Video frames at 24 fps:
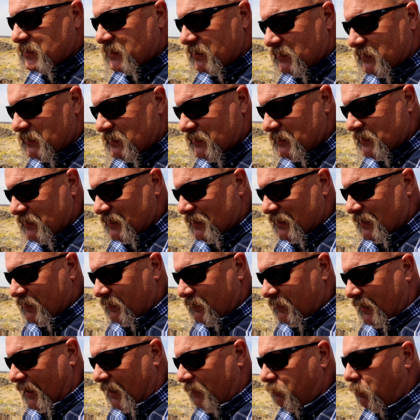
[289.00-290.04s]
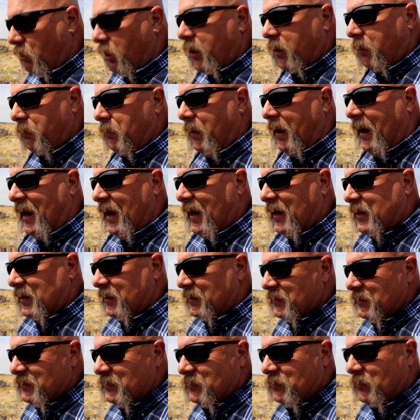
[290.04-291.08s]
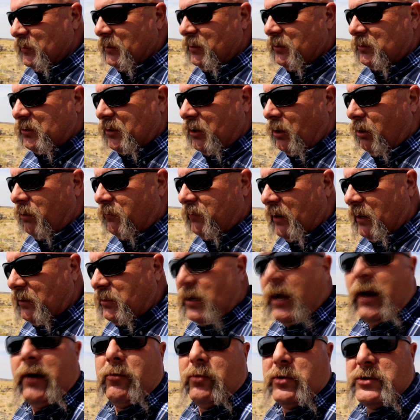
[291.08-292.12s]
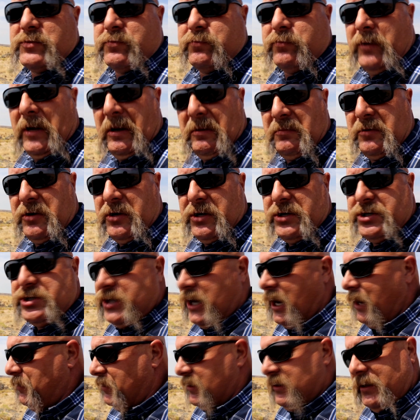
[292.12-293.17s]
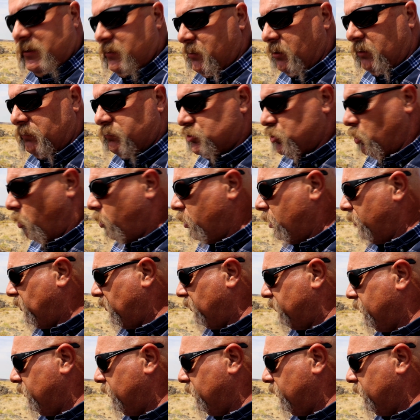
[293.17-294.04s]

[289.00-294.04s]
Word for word: So they brought it back, and we looked it over, and I thought it was in good shape. It didn't look tore up or